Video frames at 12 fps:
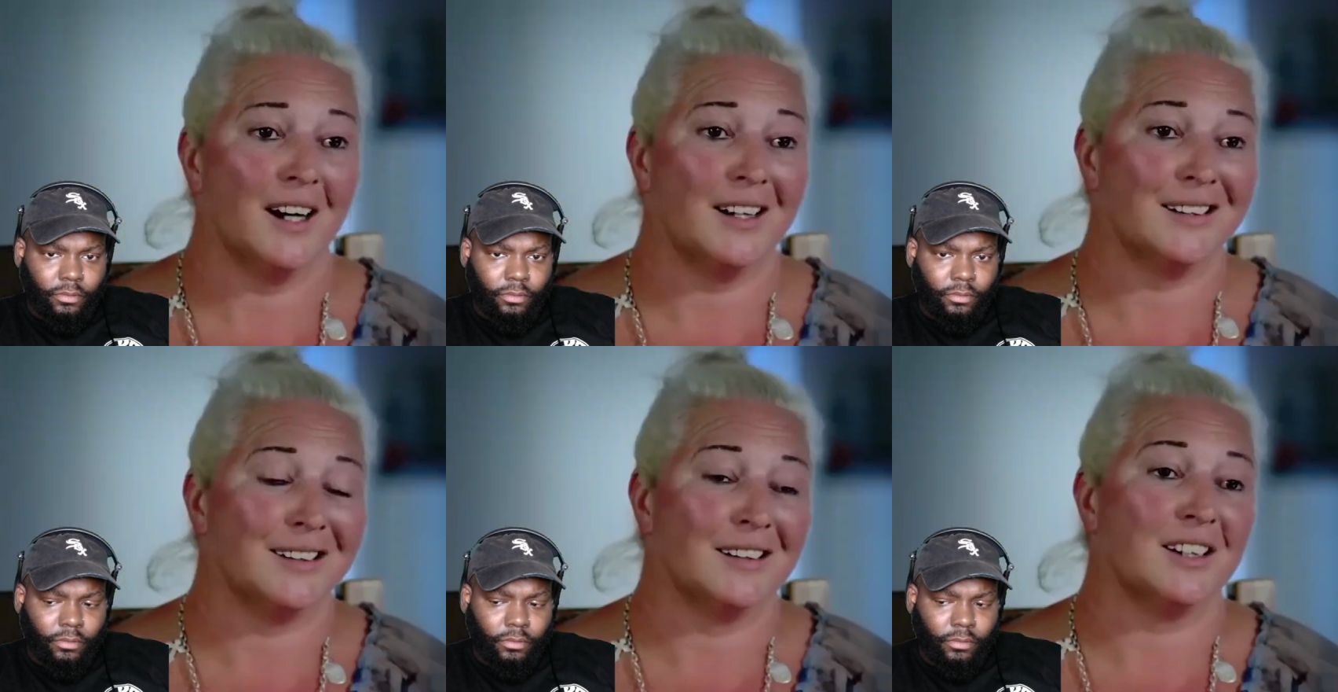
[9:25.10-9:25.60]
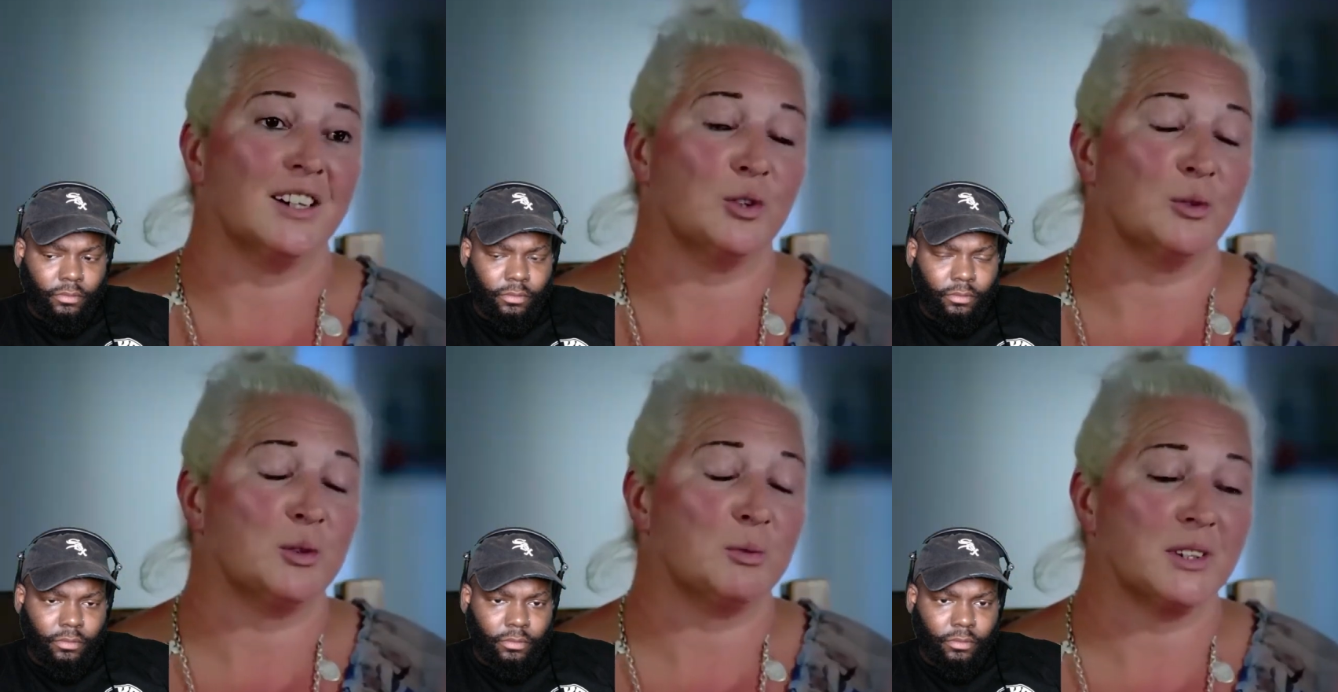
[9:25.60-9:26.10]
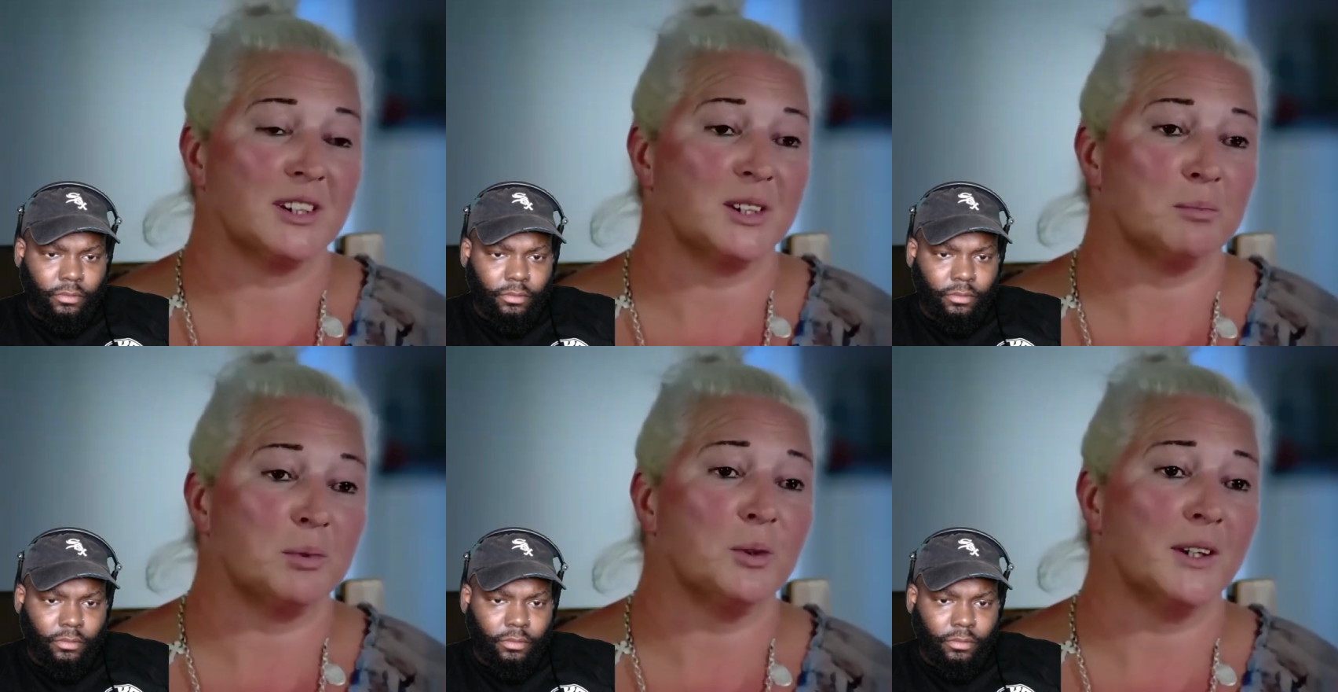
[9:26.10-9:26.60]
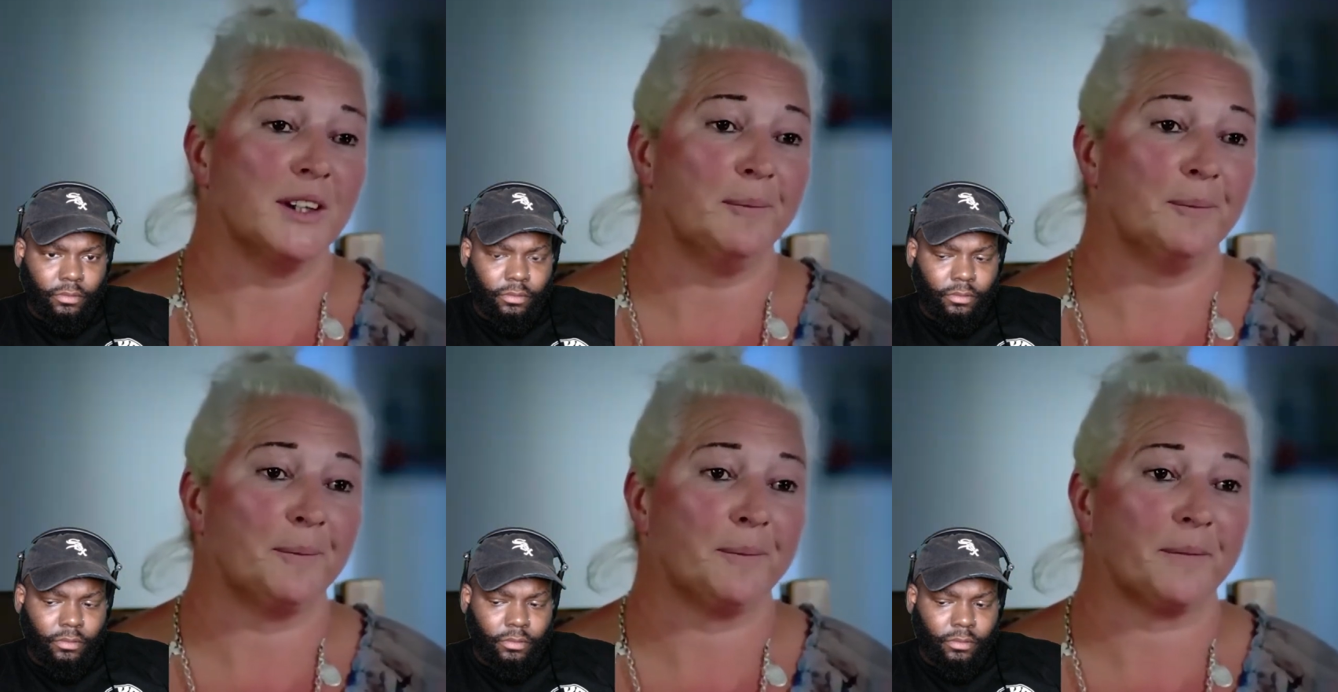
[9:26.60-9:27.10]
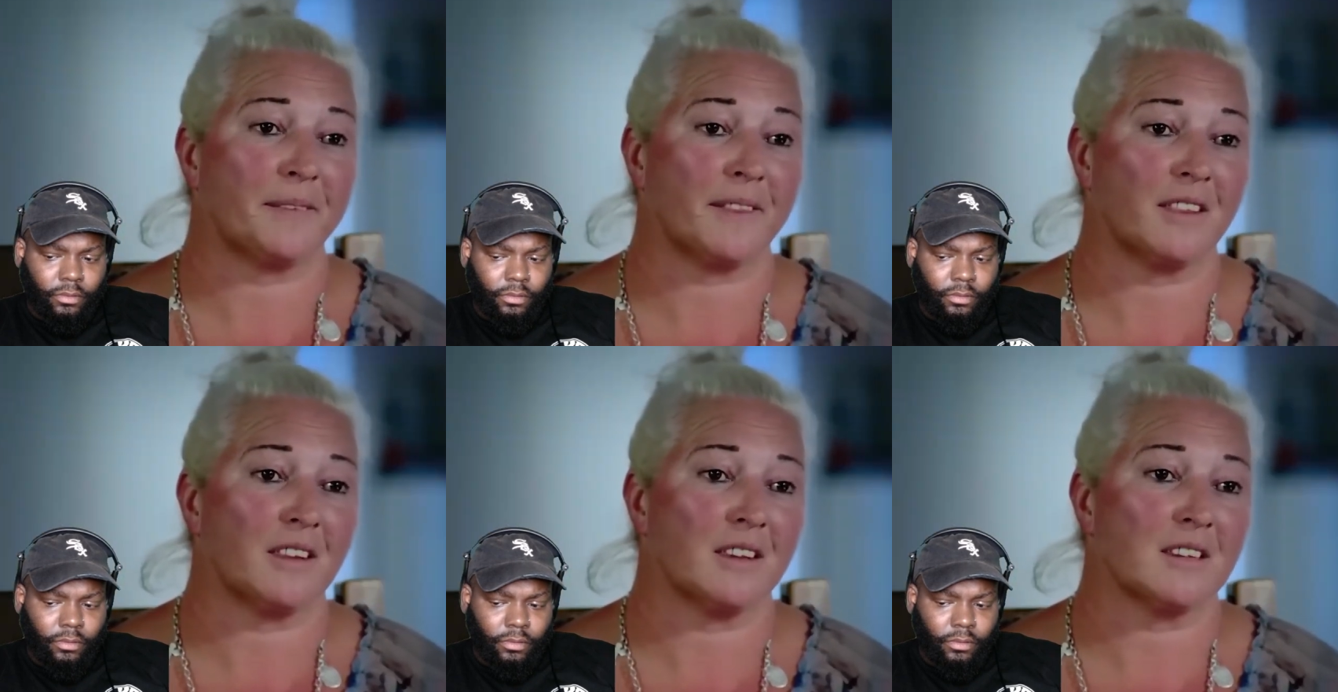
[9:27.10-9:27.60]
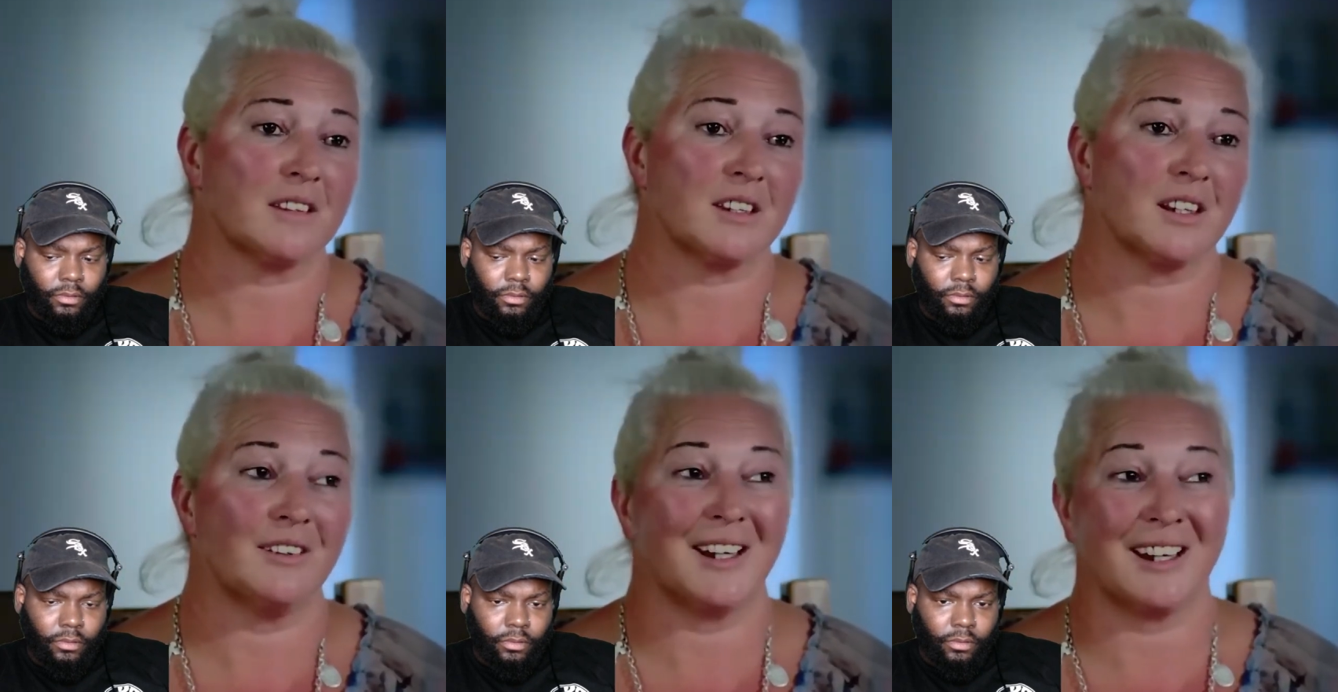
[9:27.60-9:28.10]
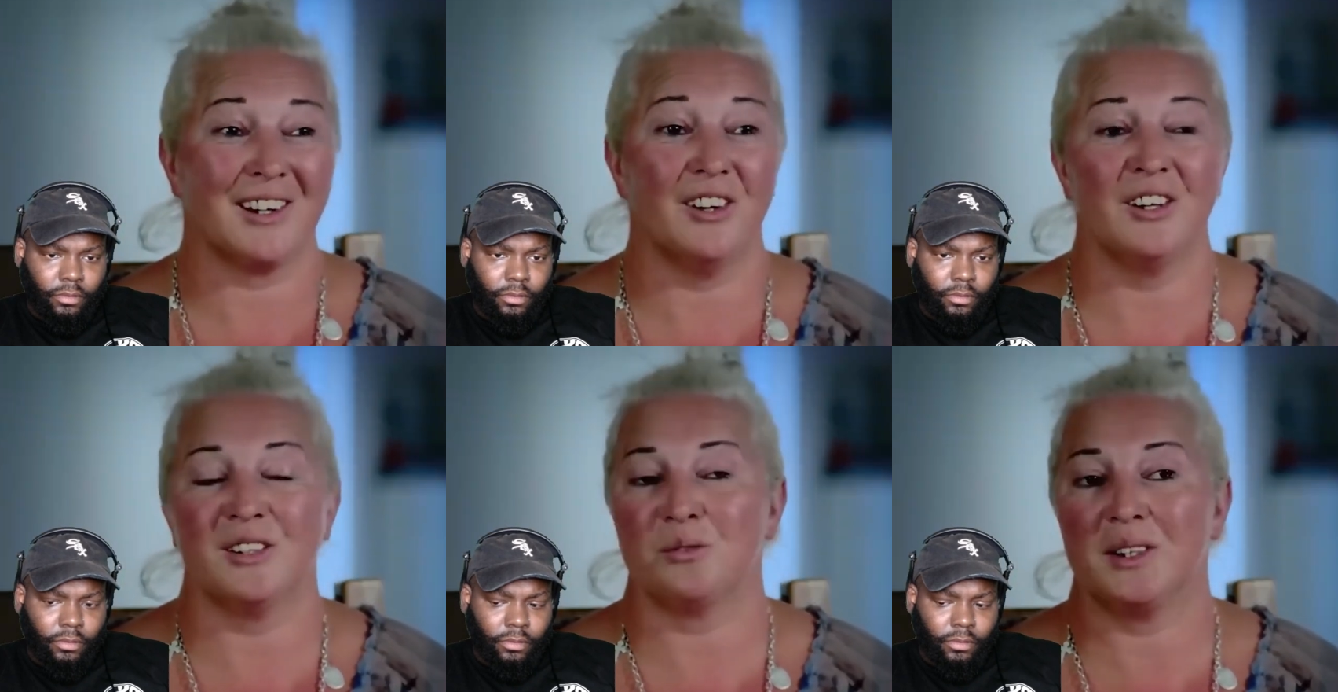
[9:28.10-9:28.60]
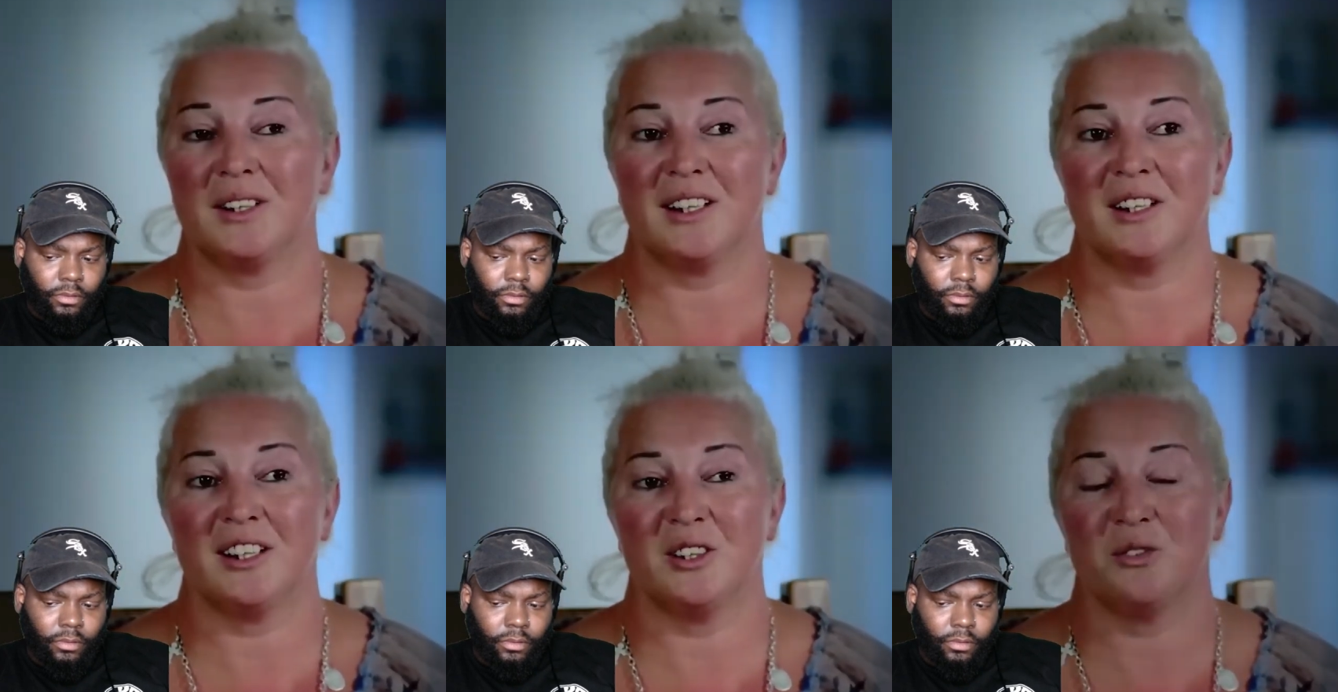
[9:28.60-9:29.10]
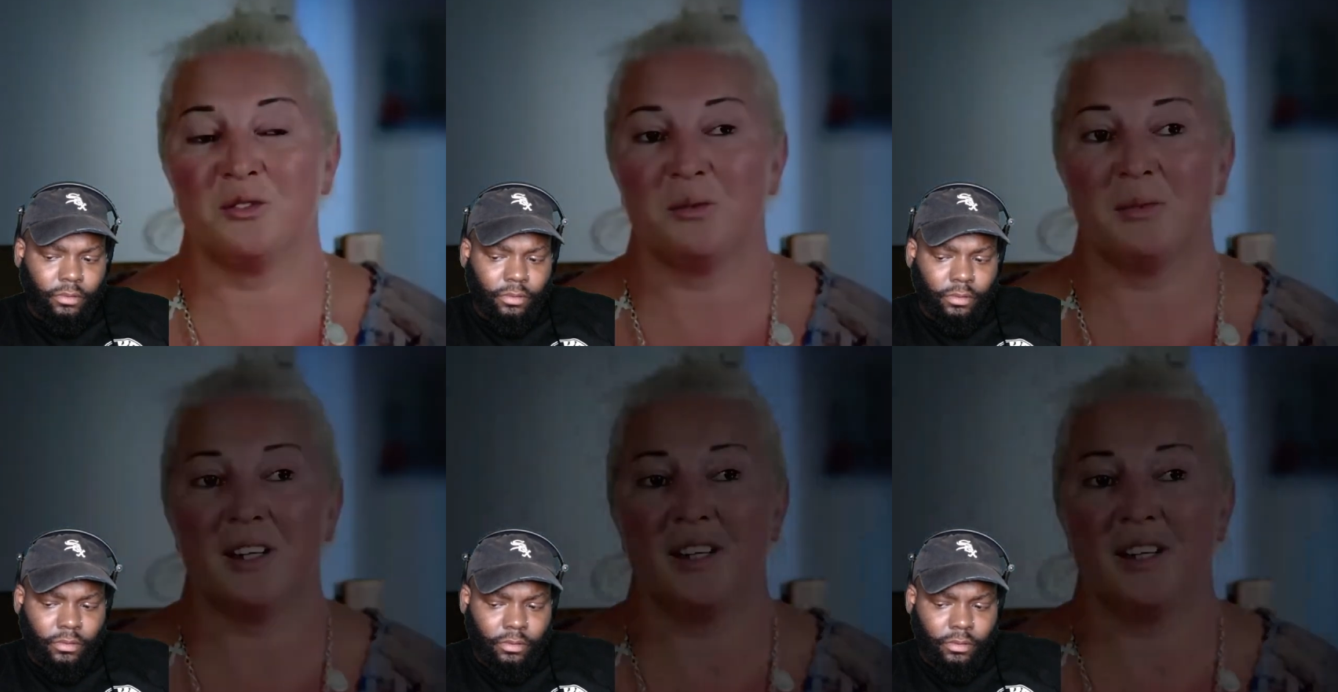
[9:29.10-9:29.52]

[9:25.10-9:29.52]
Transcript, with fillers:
Speaker 1: and he'd always wanted a boy. So it kind of went downhill from